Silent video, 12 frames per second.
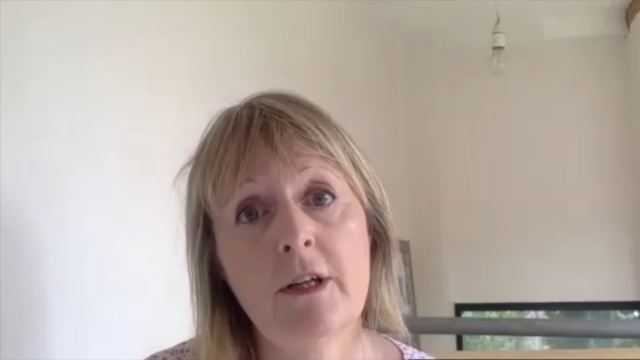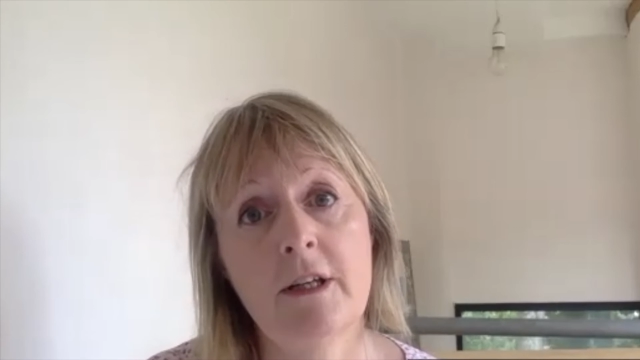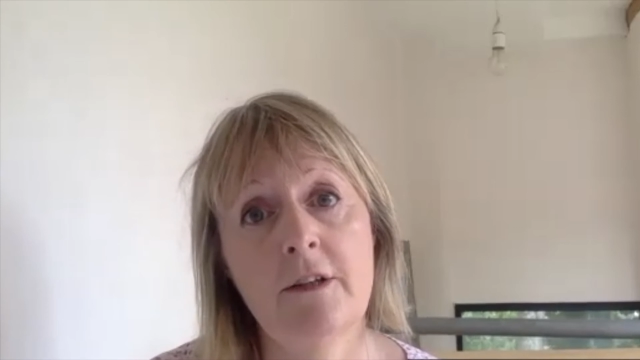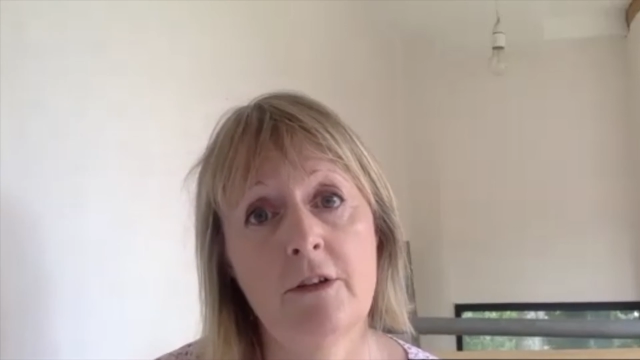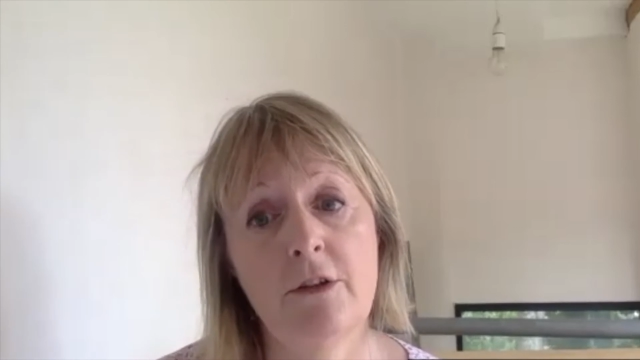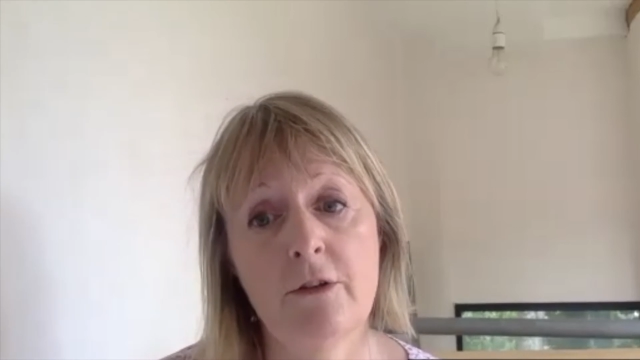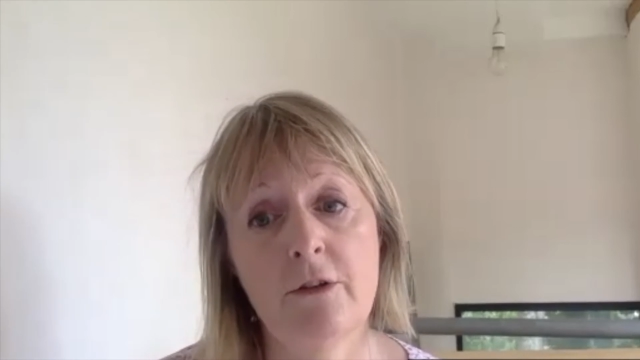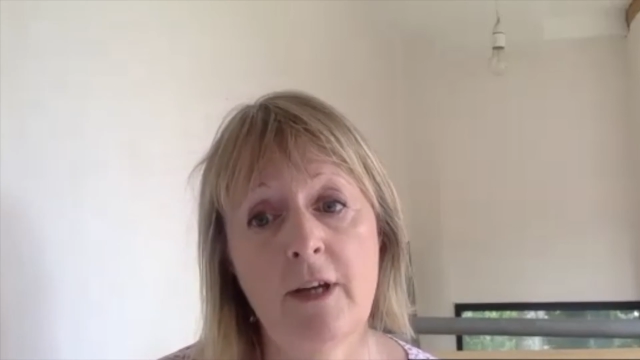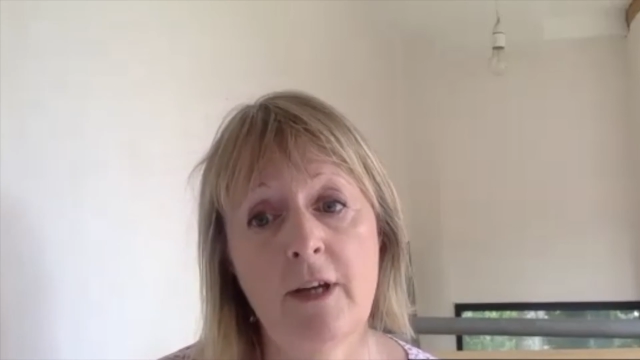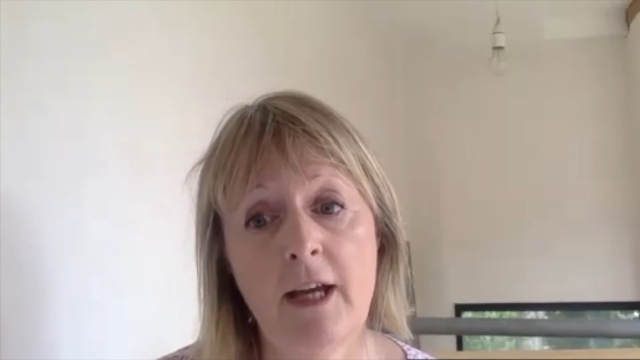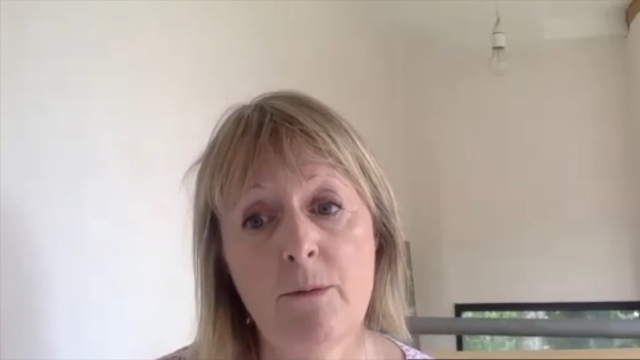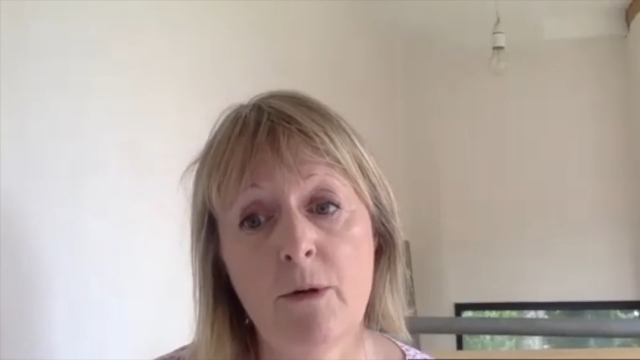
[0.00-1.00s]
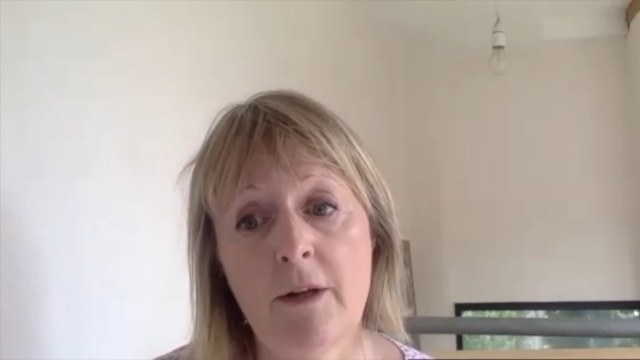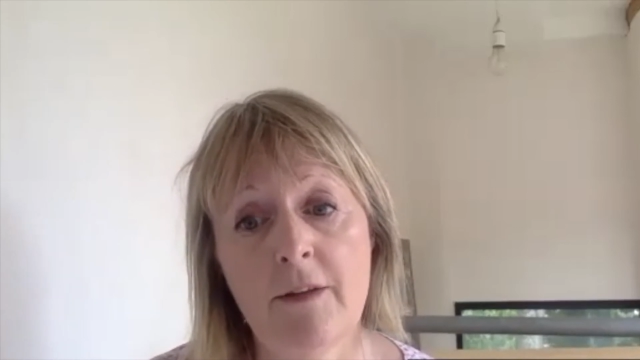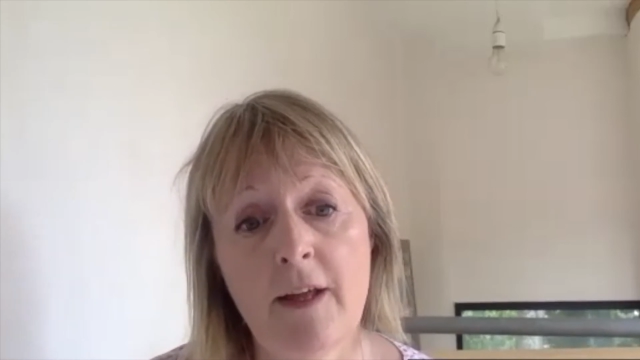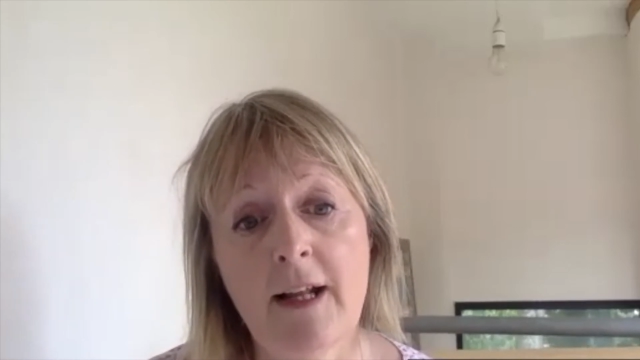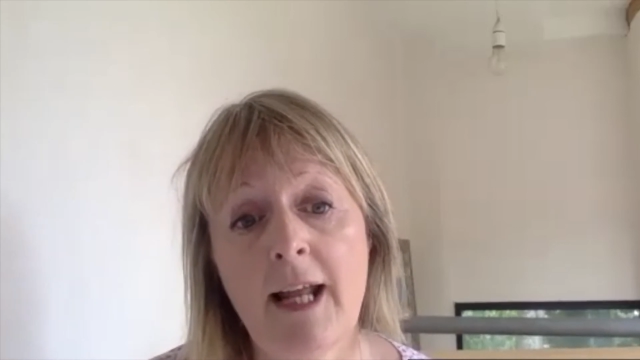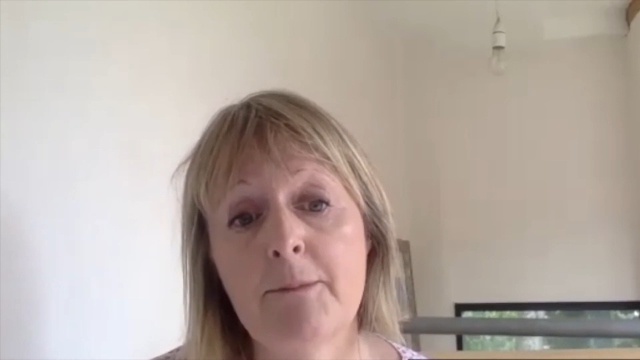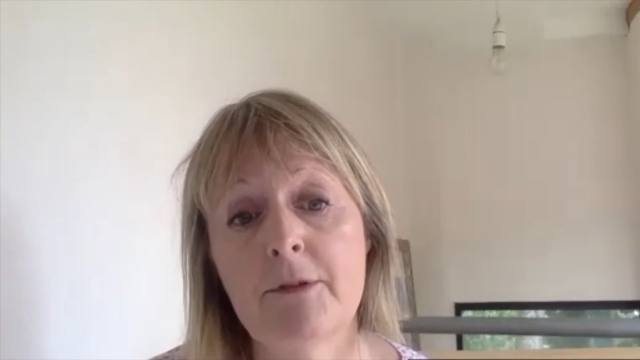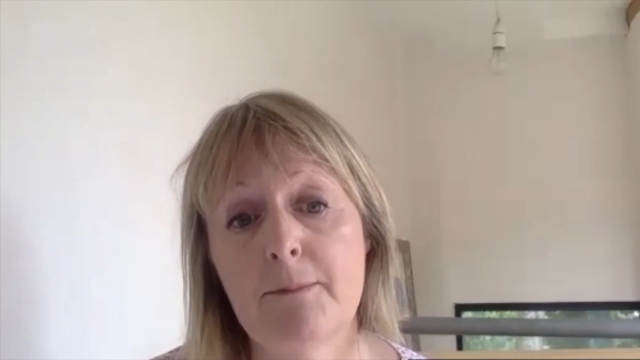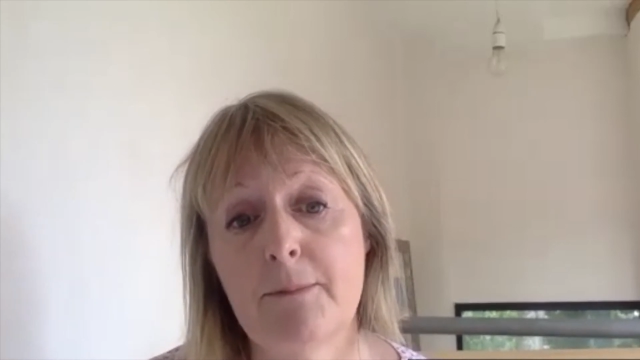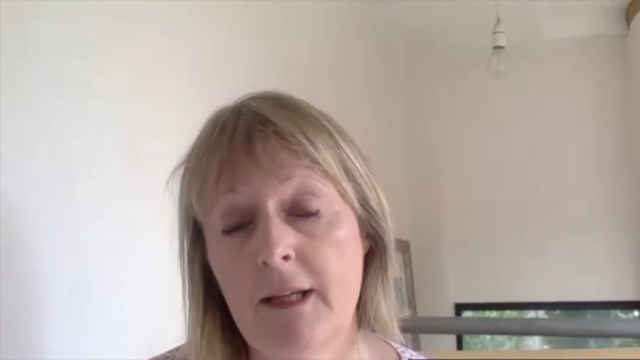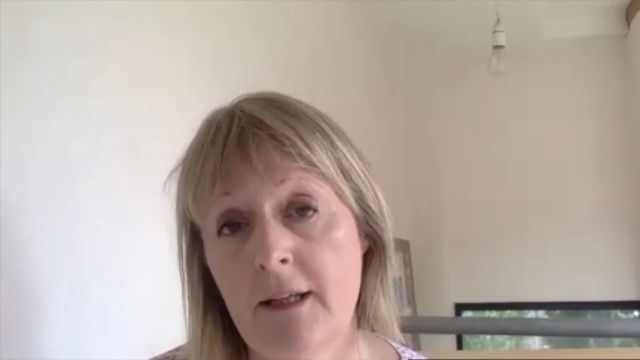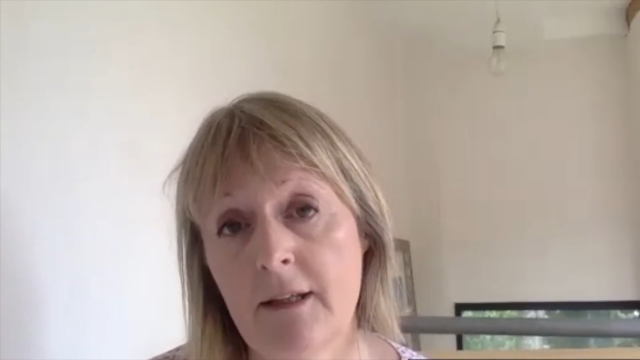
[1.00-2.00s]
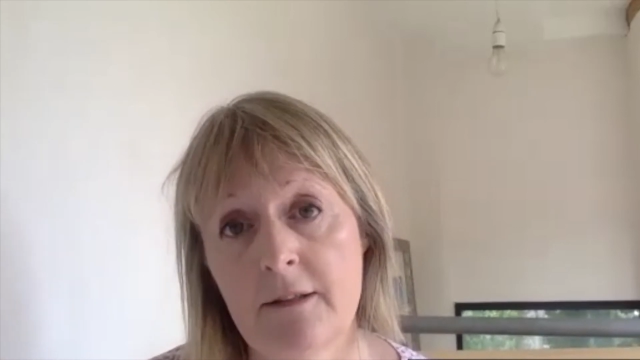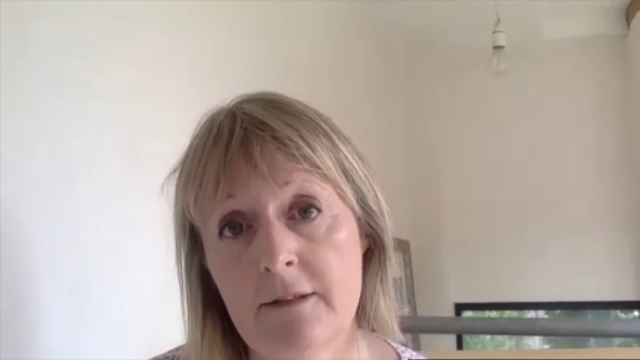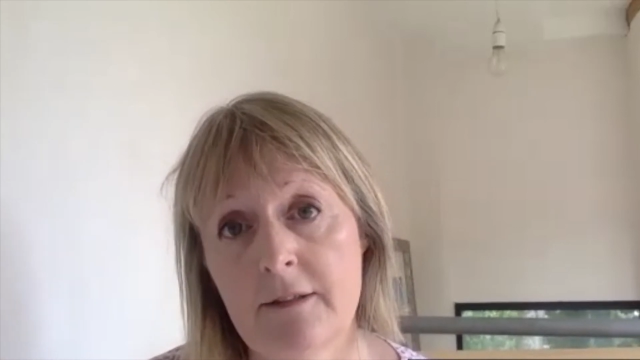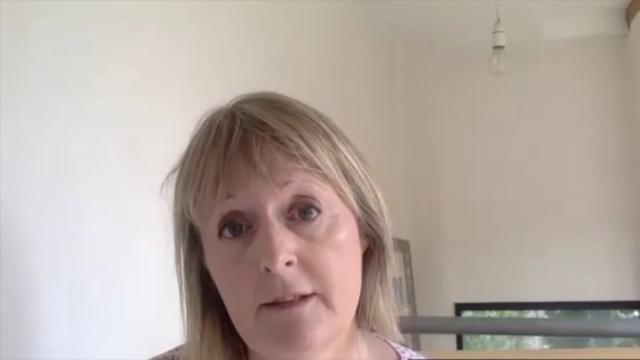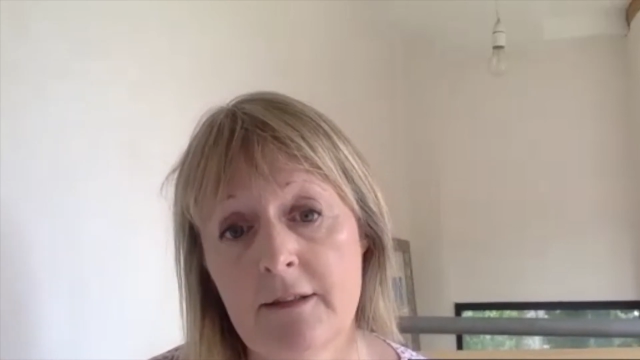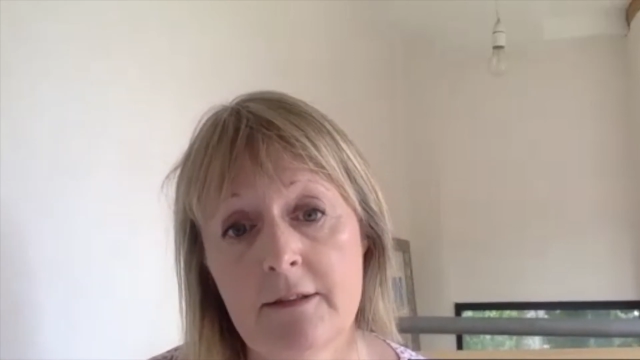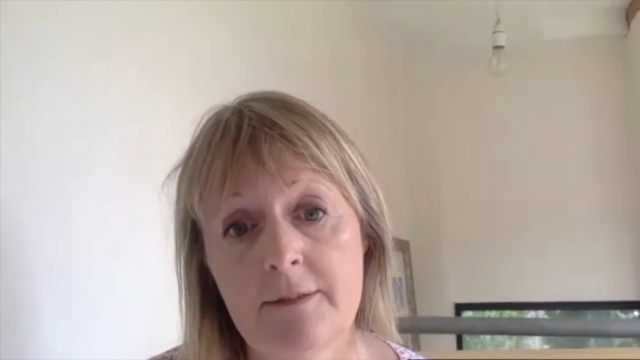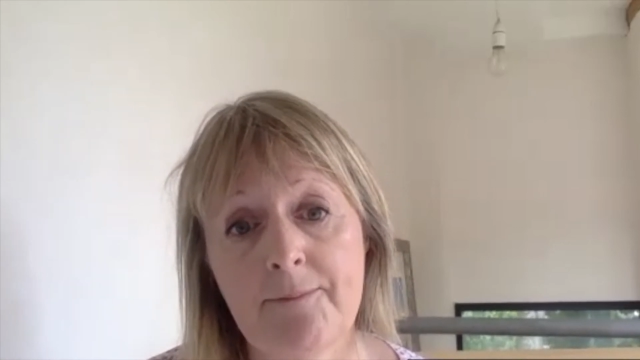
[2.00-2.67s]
the UK while their claims are being considered.